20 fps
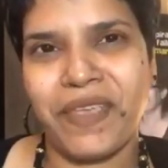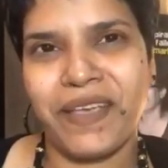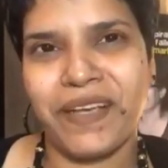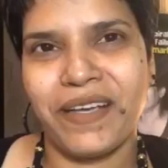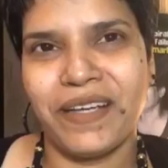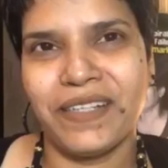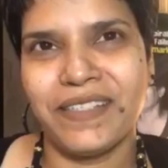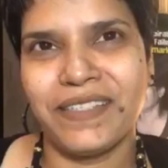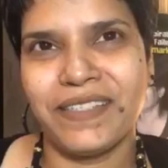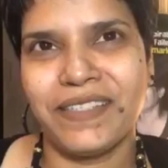
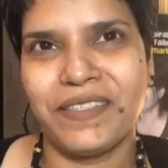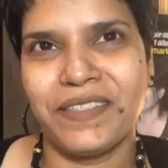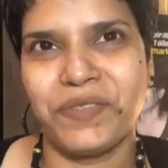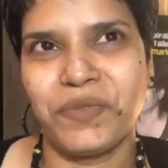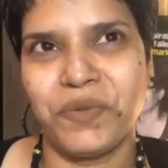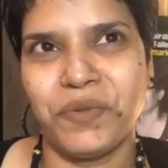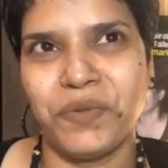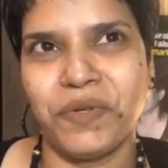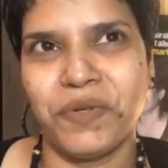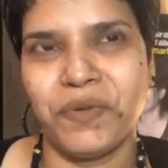
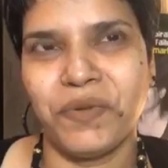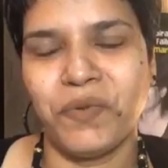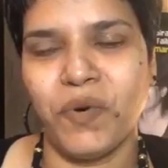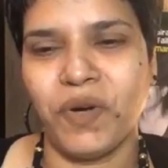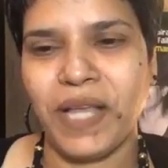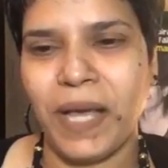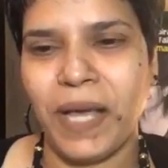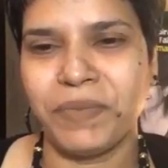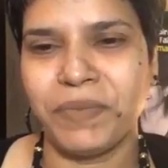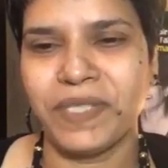So what
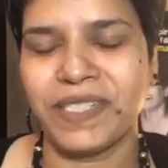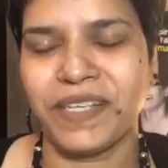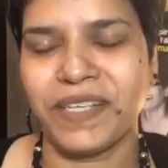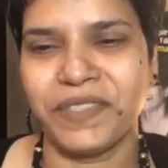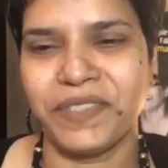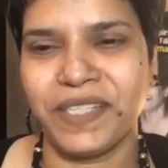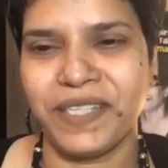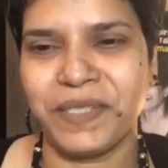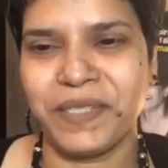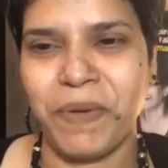happens,
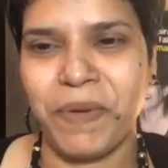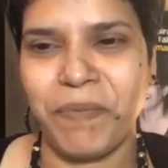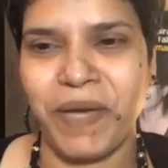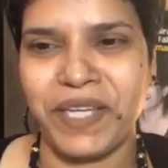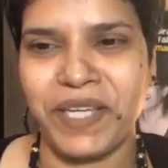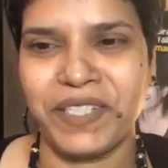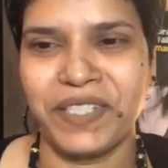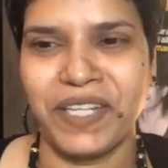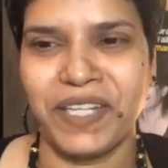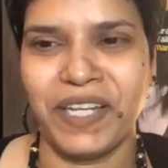Kavita, is my
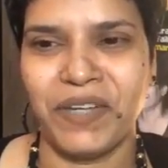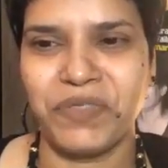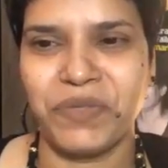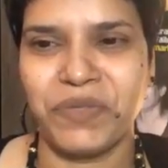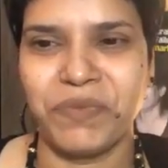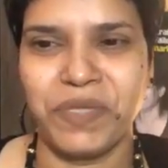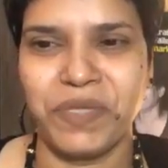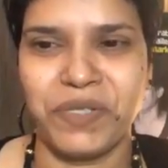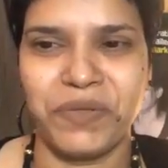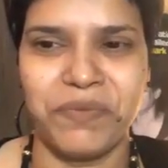passion allows
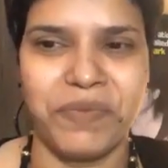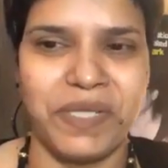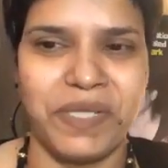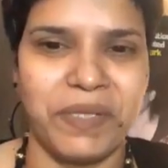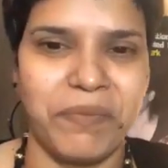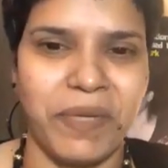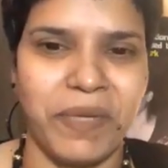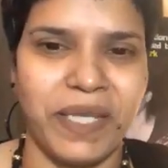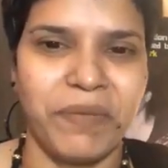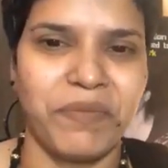me to
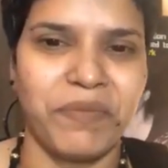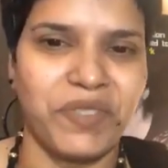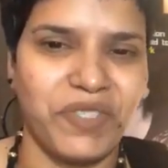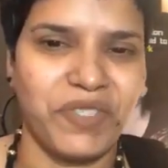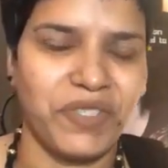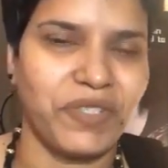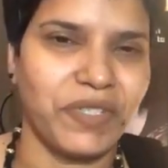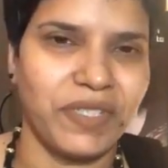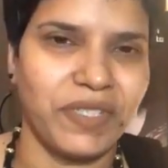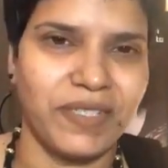meet many
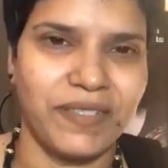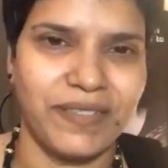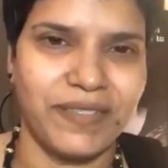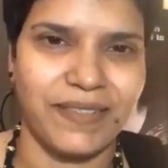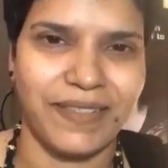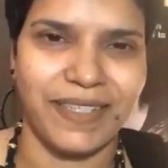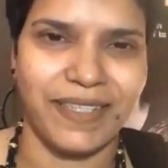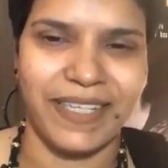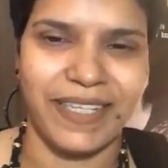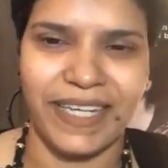
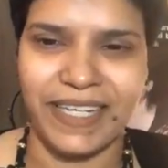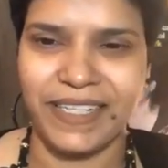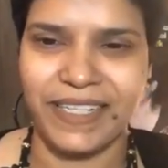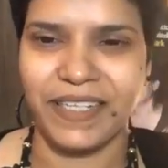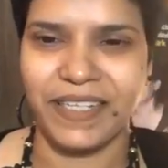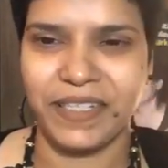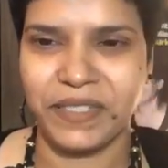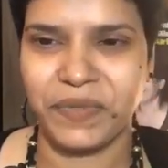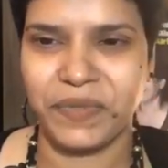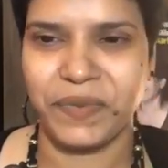musicians in
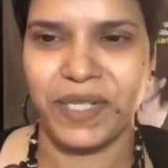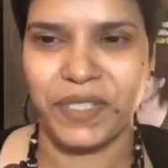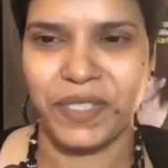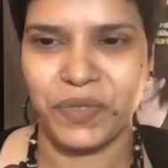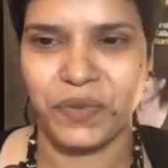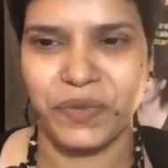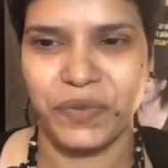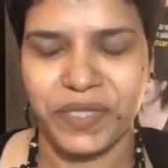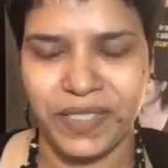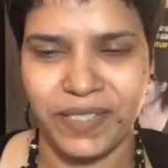India as well
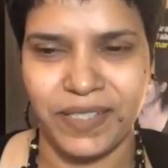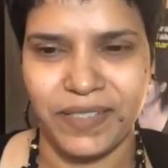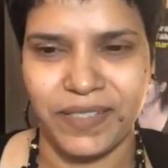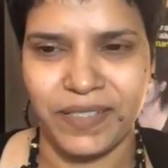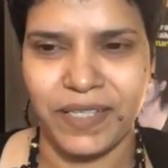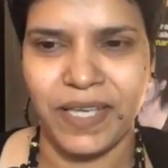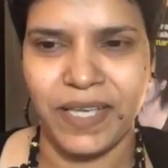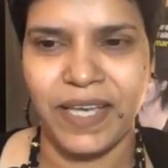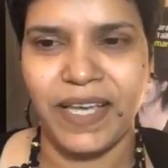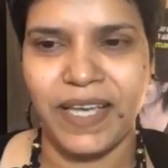as
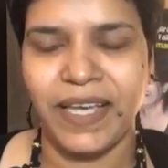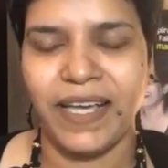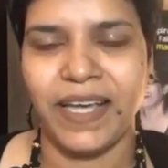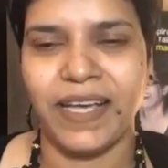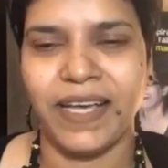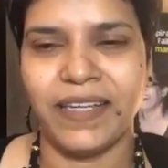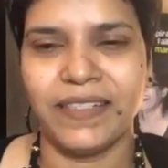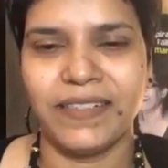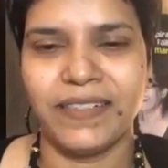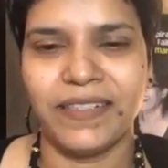overseas.
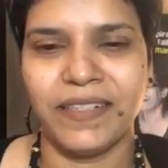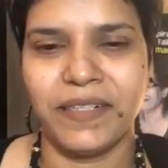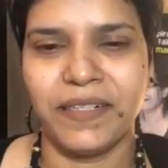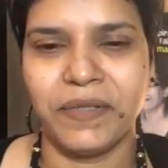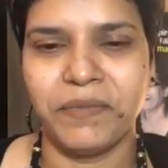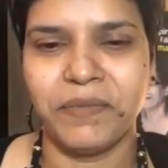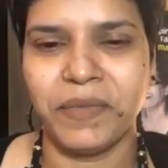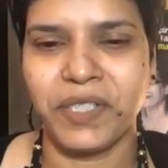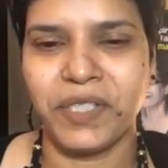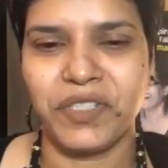And
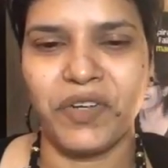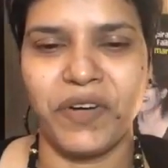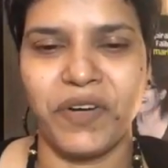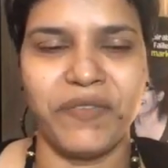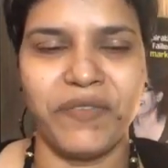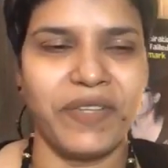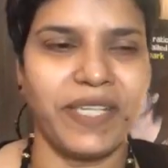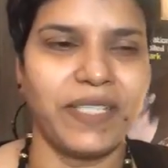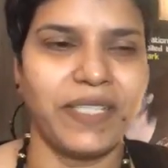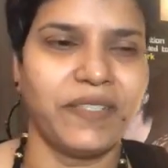it's
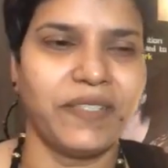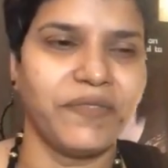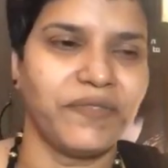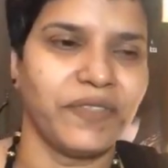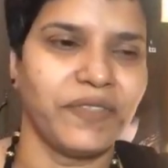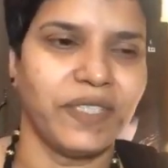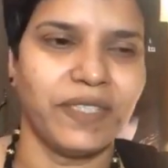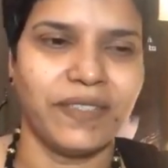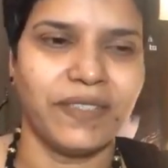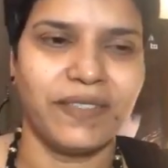not very
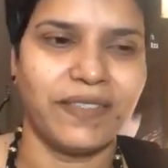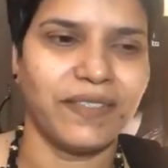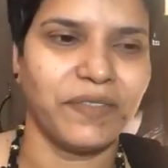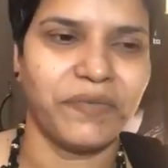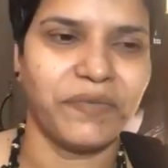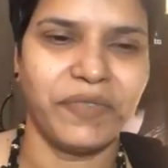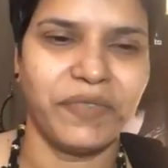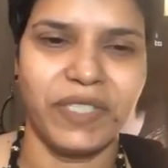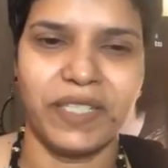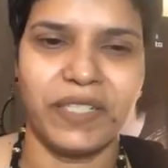different.
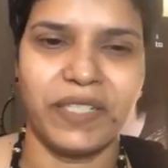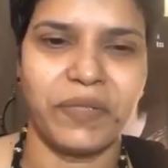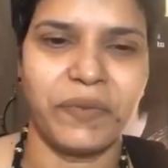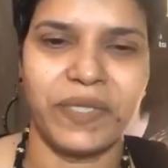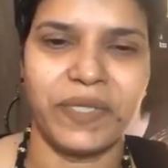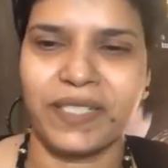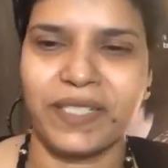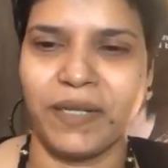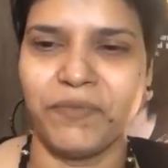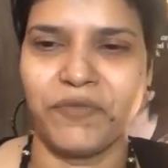Weird
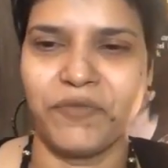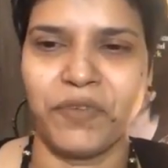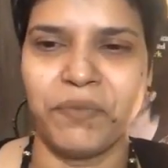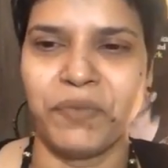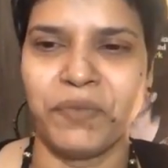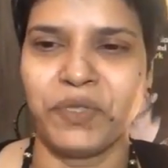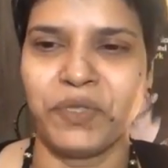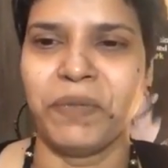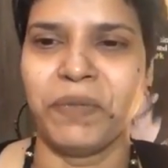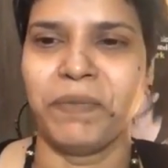requests come from
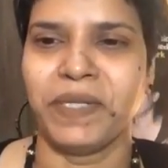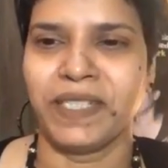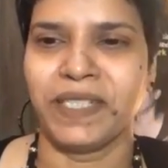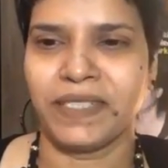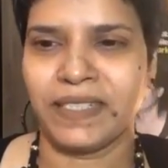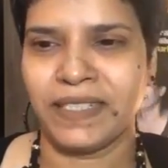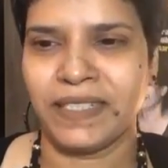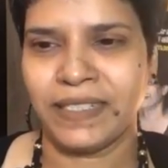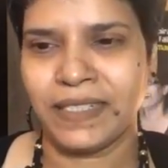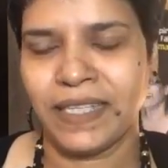both the
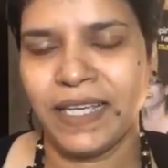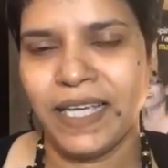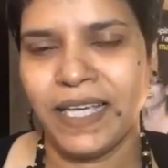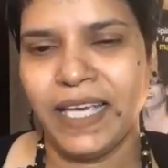places.